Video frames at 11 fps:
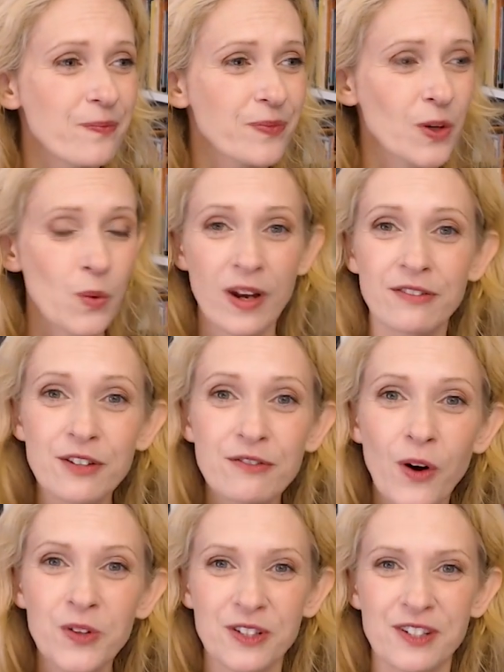Quite a few
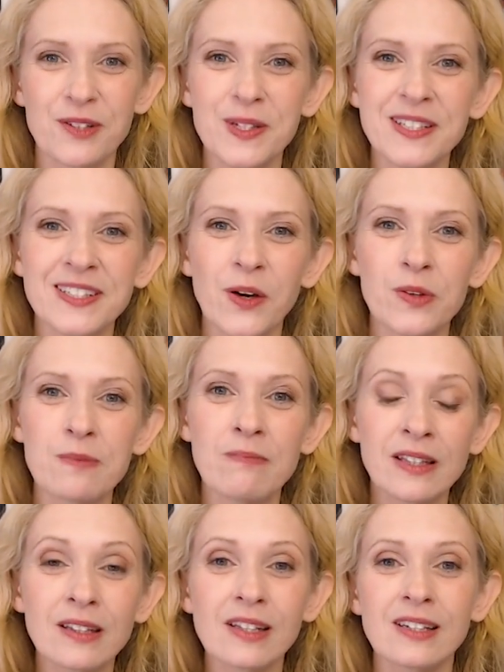folks are choosing to go the
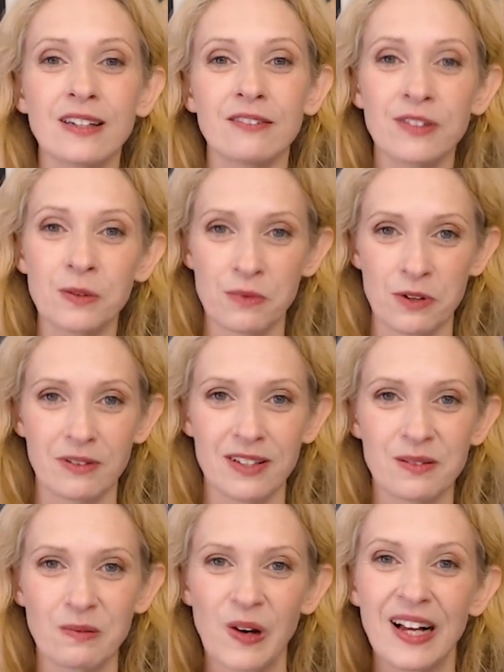monthly giving route
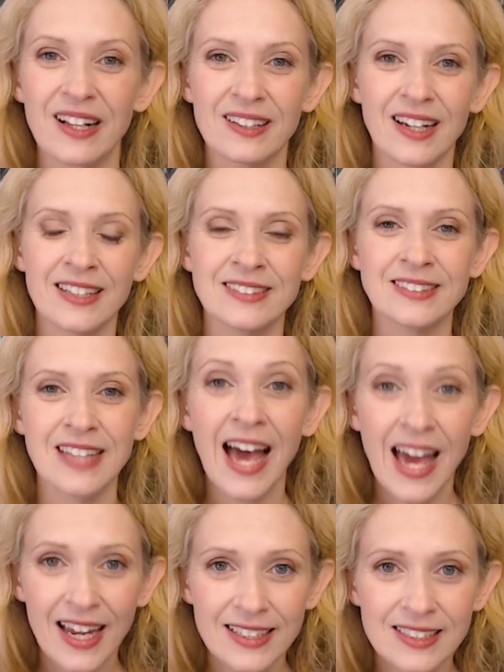as well. And
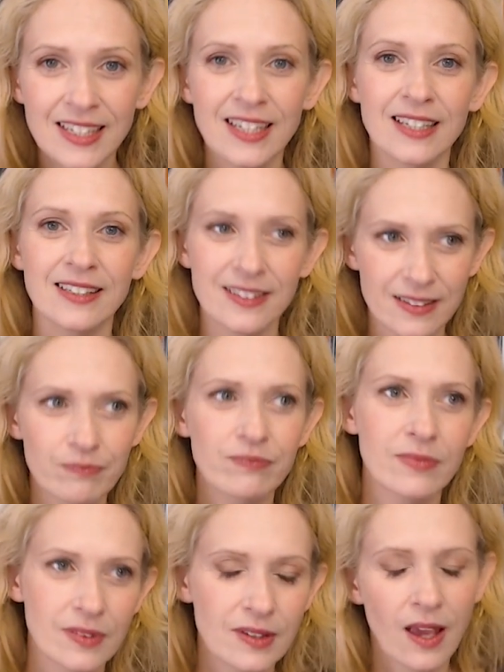that,
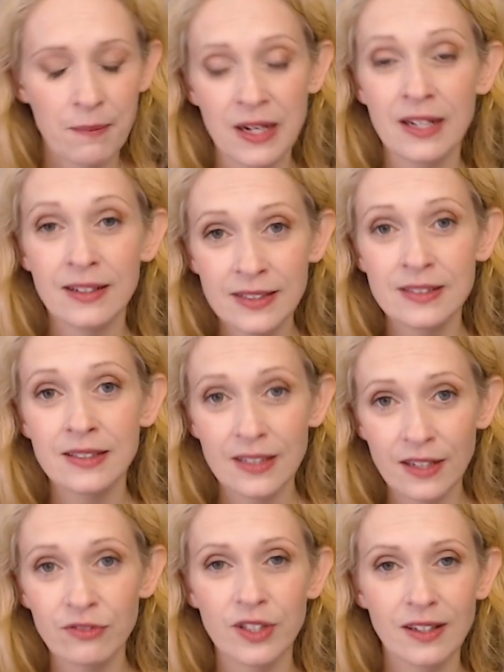I mean, it is the
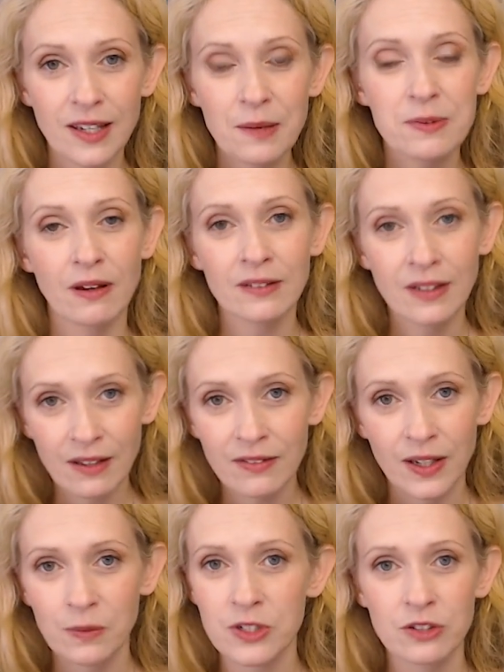gift that keeps on
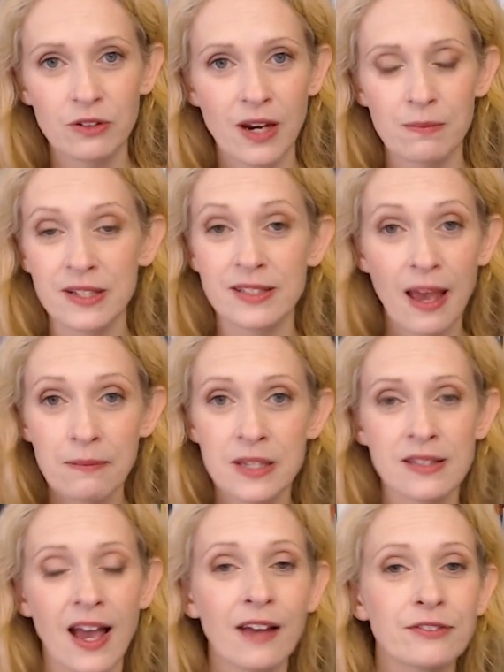giving, which is great because that means
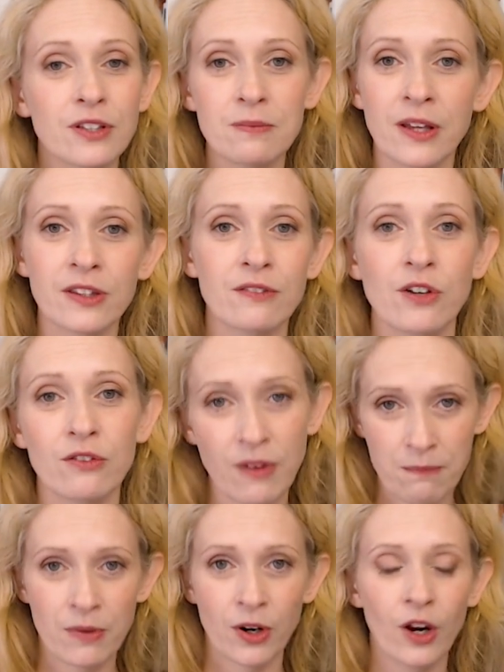after the month of
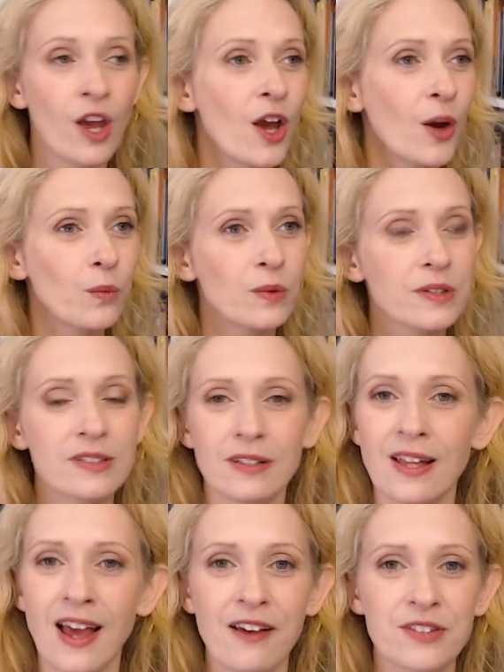November, we'll still
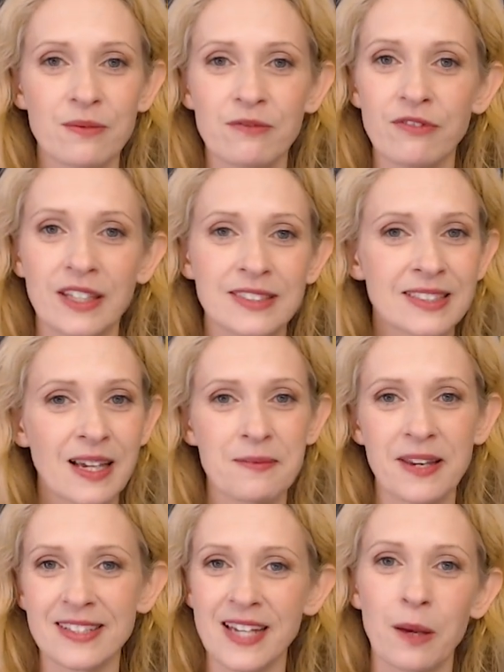have some funds coming
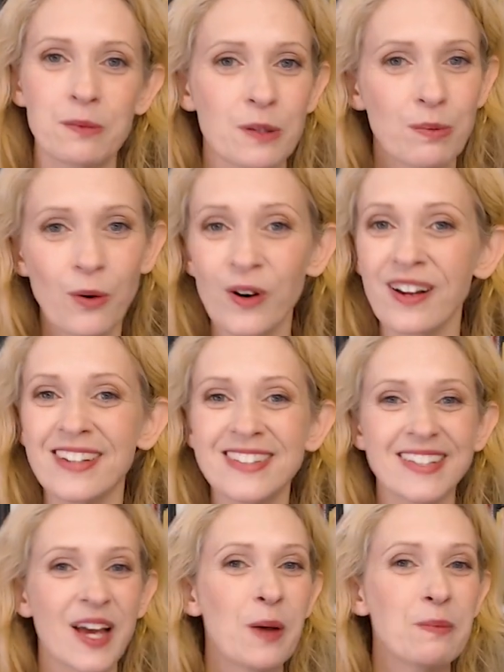in to help support us
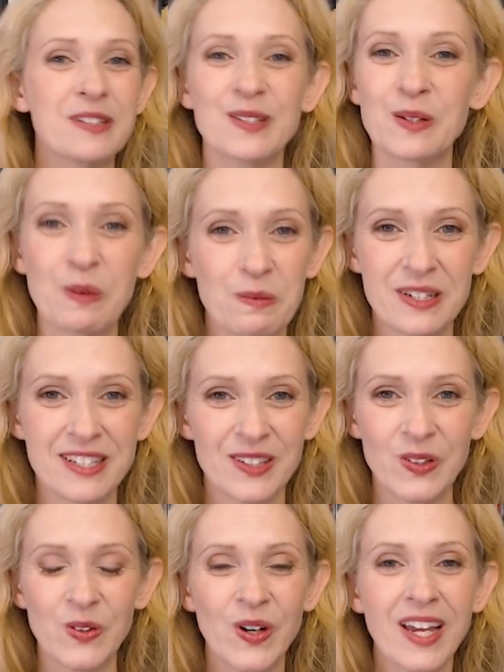and help us do what we
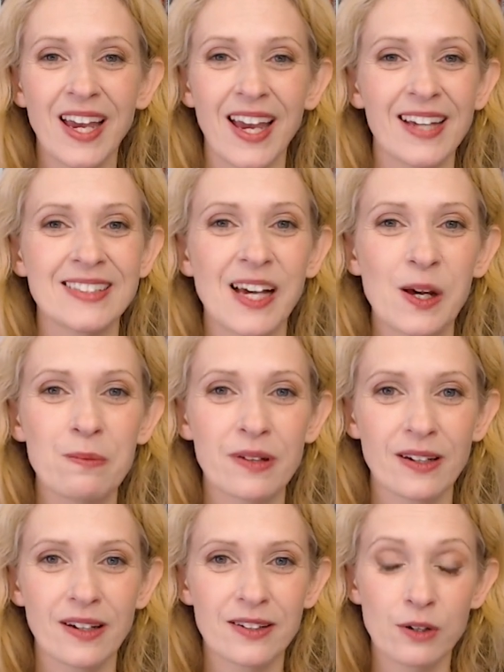do and help
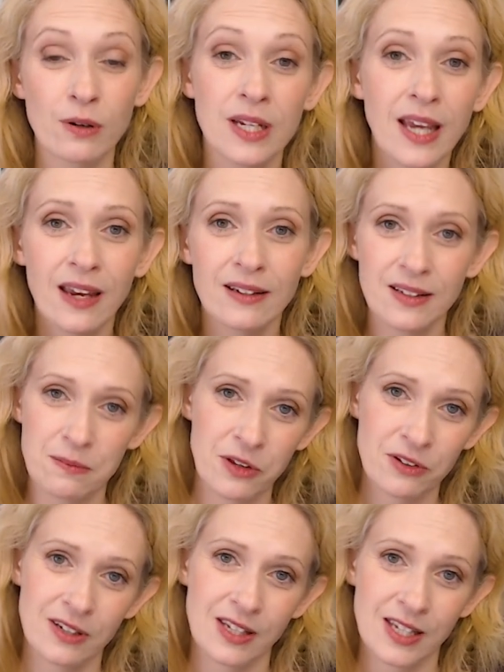create
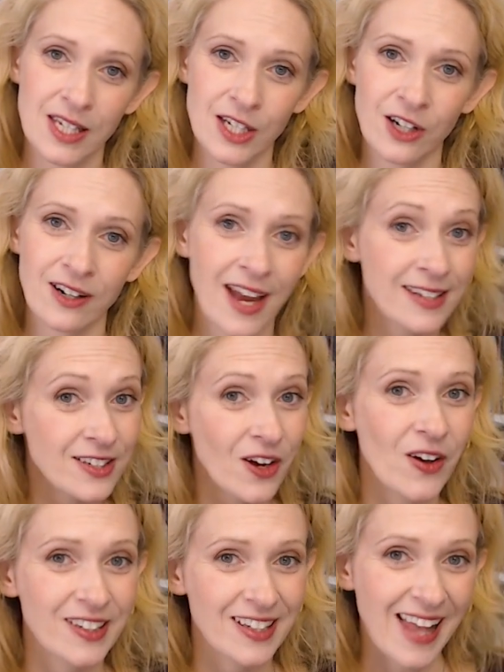community here and
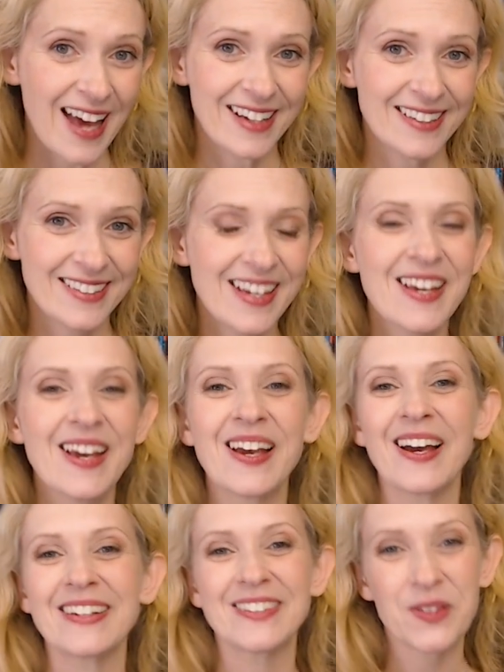online.
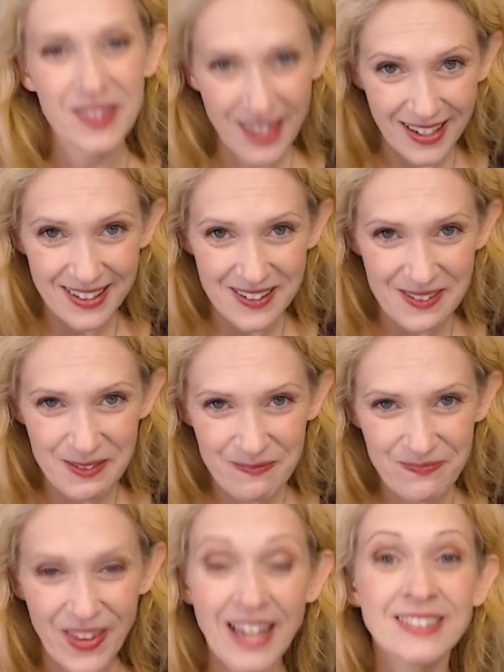So thank you.
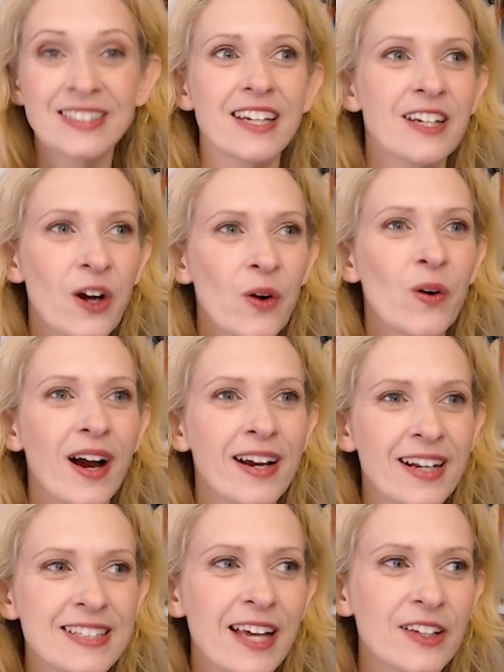And, you know, I got
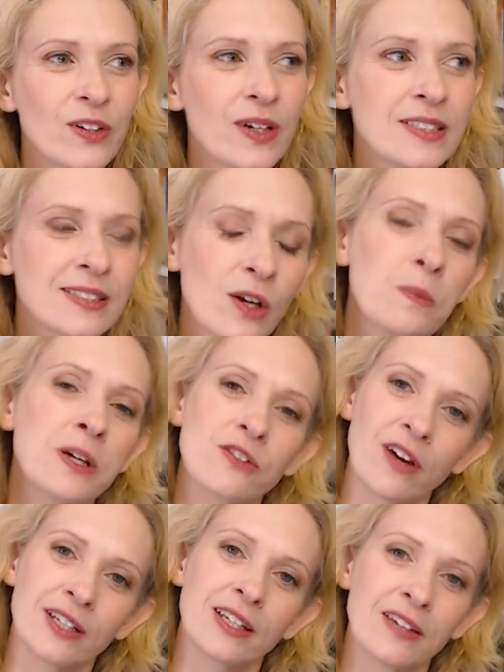to tell you, it's so much
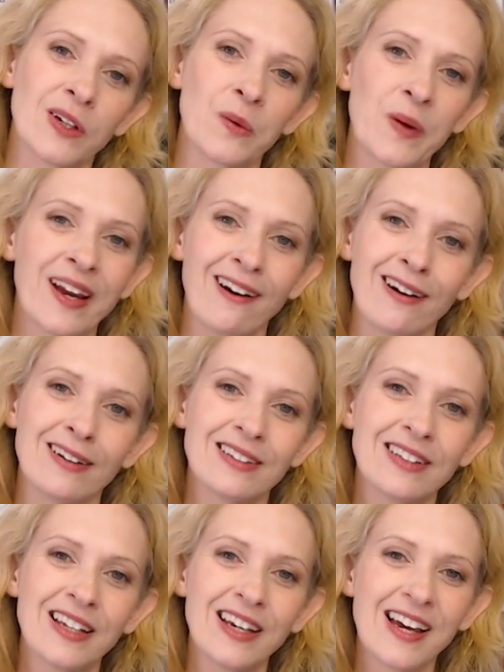fun giving away art.
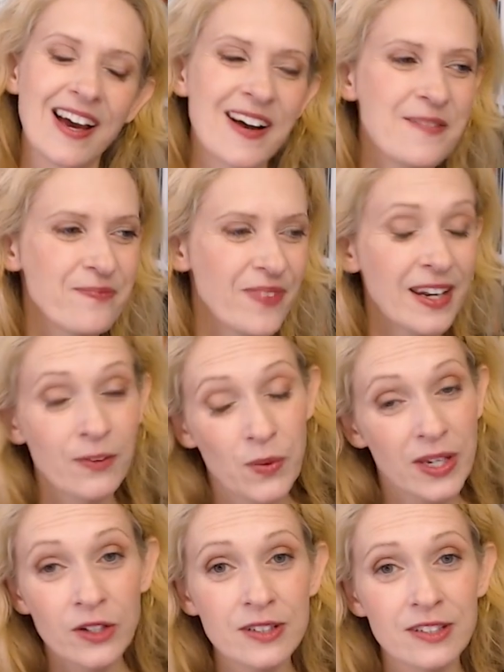And we
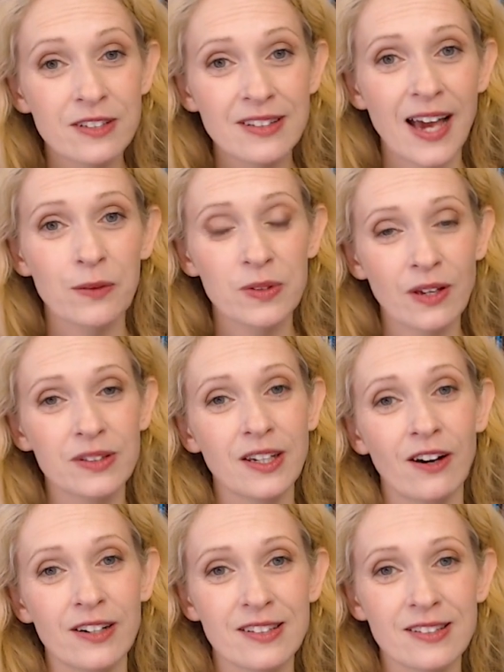couldn't do that without the
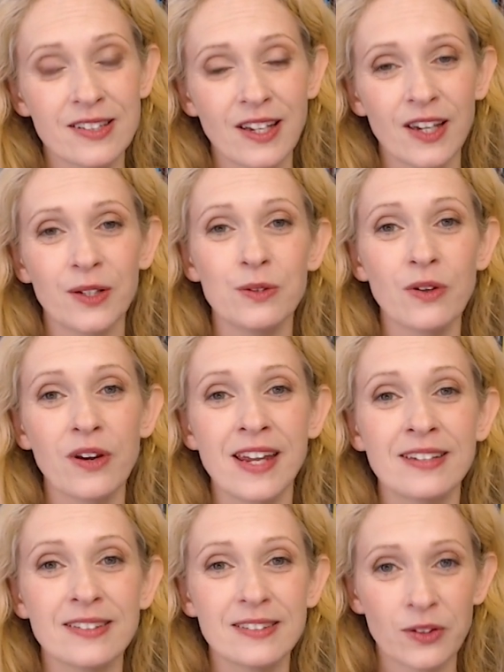artists who
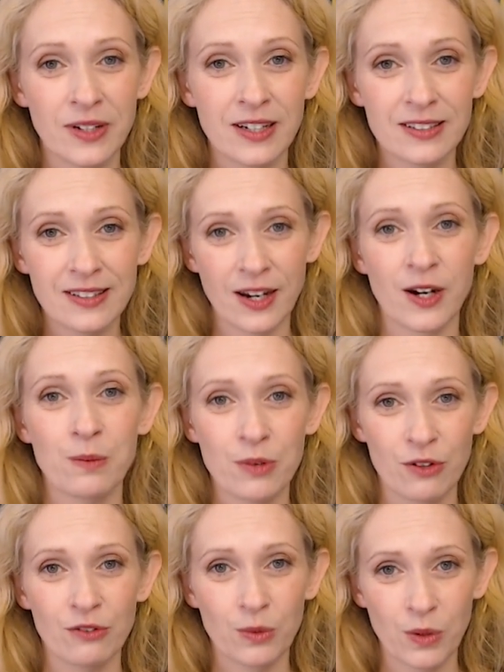donated their
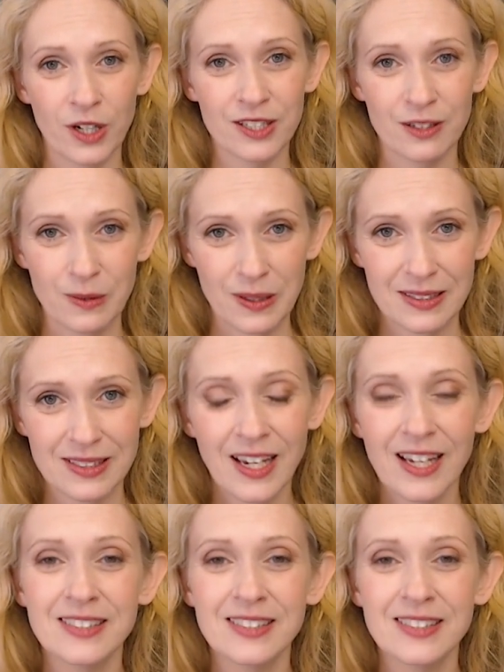beautiful work to us.